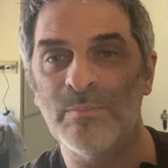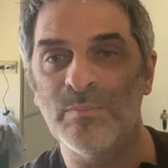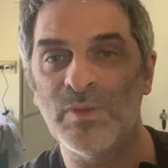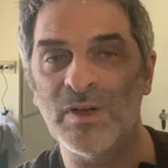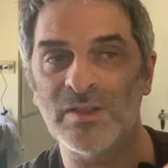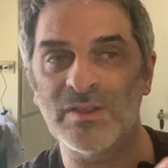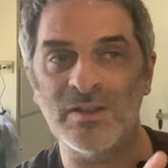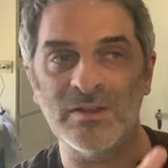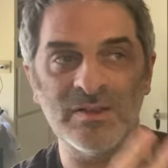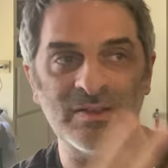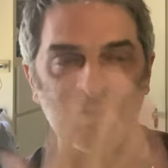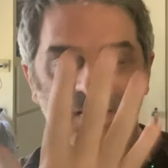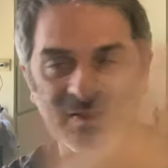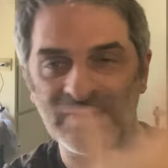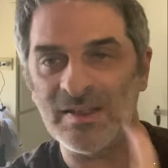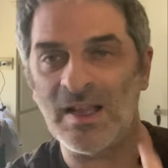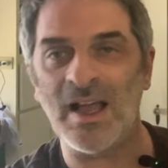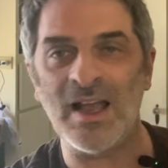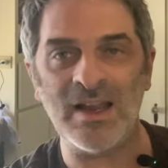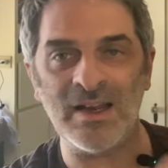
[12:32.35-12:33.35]
but the
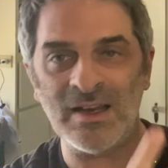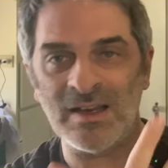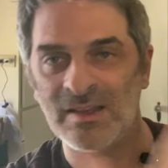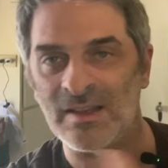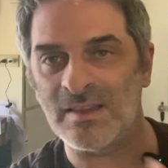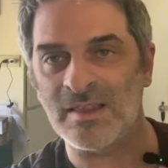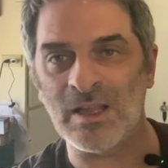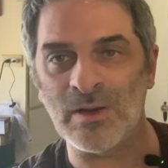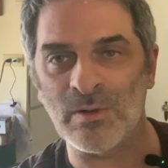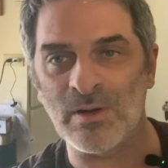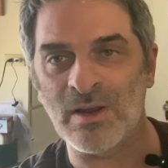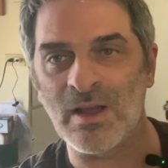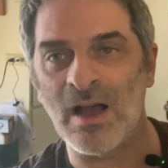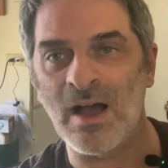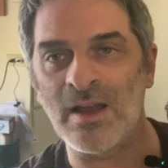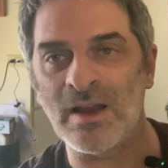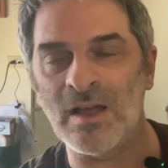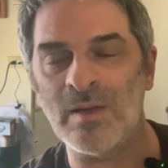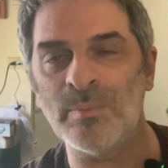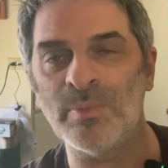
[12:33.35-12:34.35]
society that they were
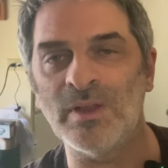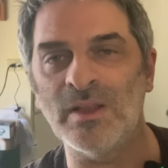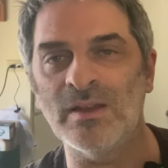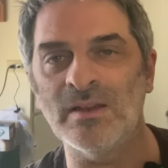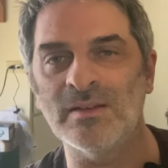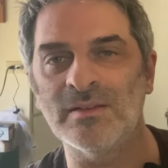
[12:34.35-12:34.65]
caught up in.